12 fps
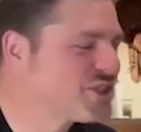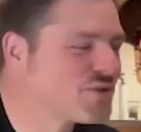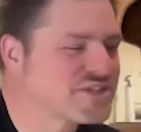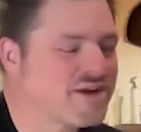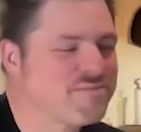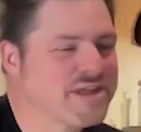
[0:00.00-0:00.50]
So
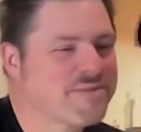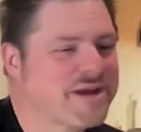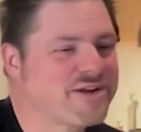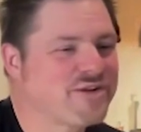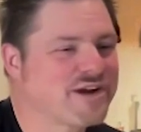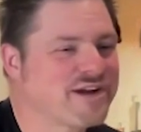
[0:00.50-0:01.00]
tell me
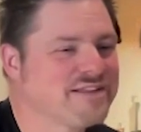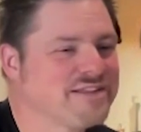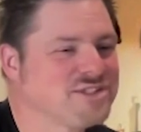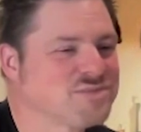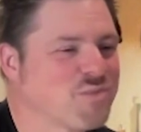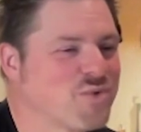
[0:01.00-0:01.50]
about your hunt
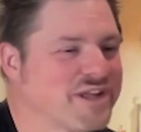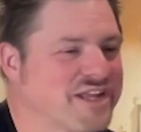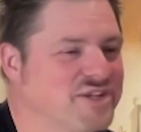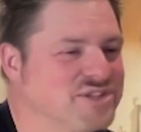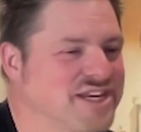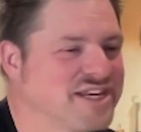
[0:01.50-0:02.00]
this morning.
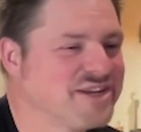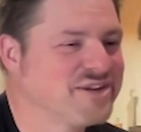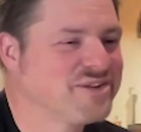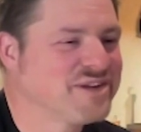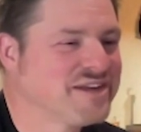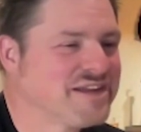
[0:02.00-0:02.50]
You said
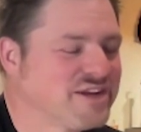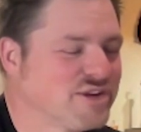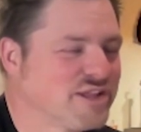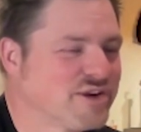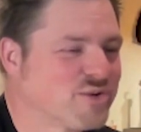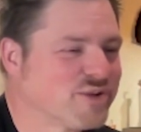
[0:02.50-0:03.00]
you
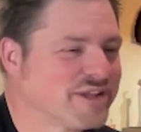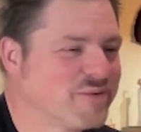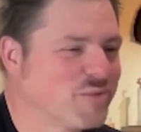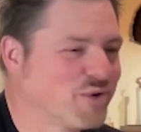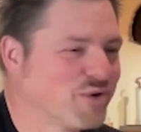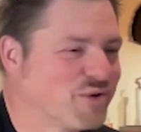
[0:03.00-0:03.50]
literally
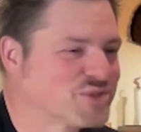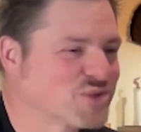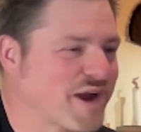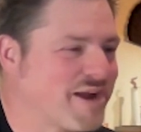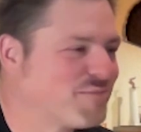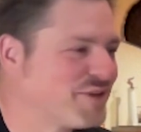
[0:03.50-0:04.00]
were
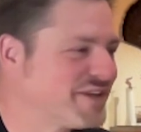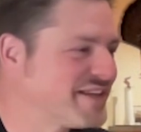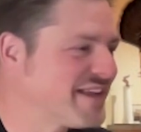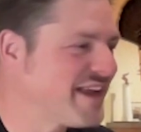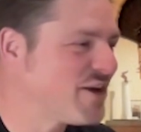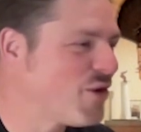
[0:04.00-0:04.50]
scrambling
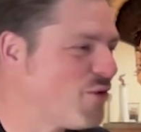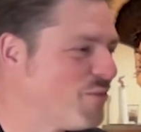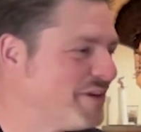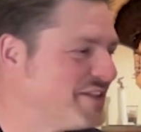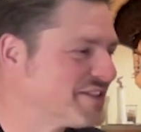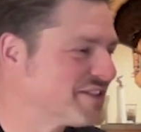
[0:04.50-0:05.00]
to get
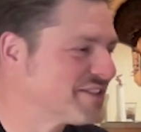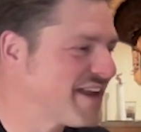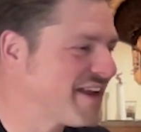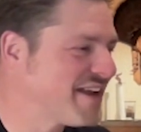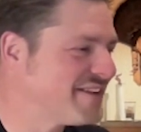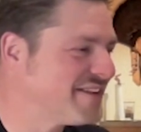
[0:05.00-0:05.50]
home and just
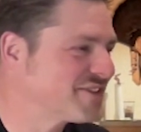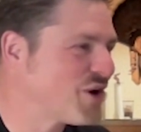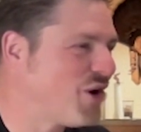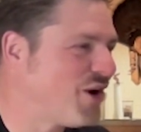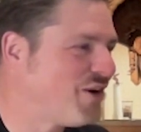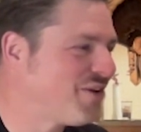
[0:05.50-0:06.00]
get on this
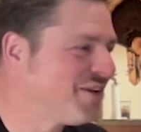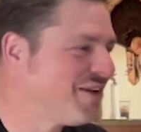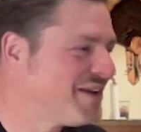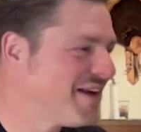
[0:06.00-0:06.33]
call.